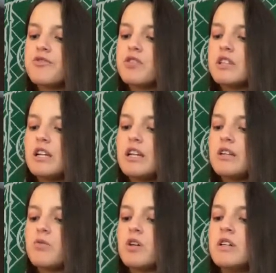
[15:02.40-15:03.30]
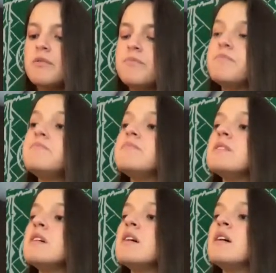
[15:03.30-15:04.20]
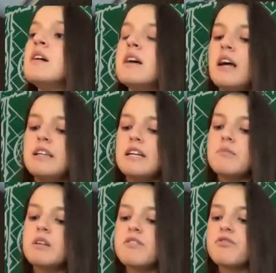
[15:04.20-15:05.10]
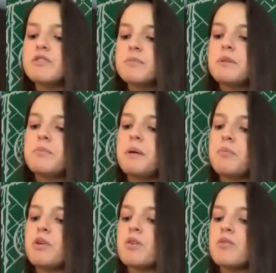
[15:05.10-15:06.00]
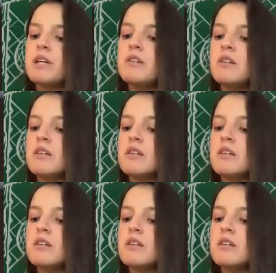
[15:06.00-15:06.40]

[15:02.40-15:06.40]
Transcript: folded it inward. And then I'm gonna flip the paper over.